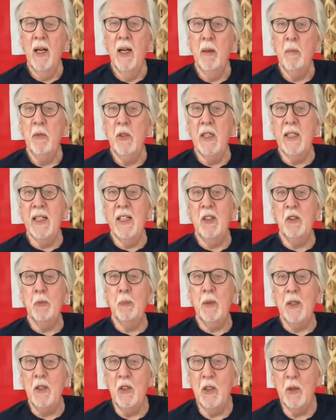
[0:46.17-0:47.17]
Nikki's
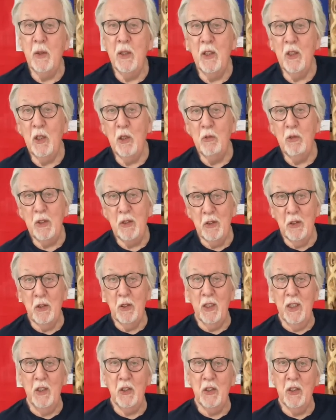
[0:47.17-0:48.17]
been doing her
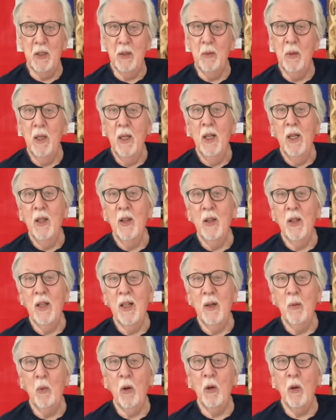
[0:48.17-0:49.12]
research, and the